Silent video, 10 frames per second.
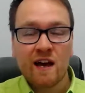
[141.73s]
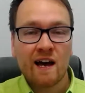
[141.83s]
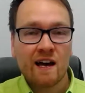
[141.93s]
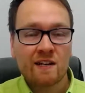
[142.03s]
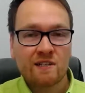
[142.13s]

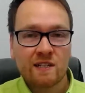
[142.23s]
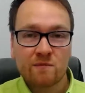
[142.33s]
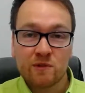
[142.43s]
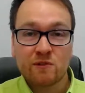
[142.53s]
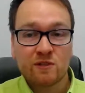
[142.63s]
and
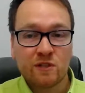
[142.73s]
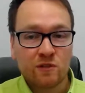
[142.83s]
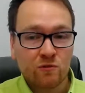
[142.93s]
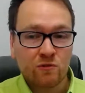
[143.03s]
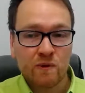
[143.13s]
you're using the
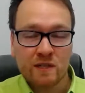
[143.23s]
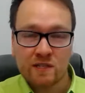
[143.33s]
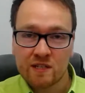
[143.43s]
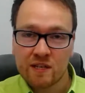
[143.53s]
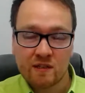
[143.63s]

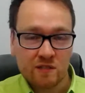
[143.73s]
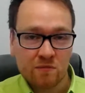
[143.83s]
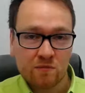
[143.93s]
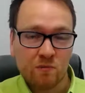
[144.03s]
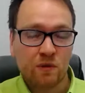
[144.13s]
accrual-based
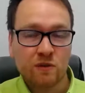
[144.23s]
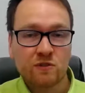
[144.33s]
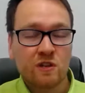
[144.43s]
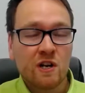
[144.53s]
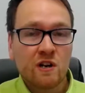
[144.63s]
accounting
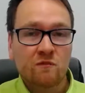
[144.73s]
approach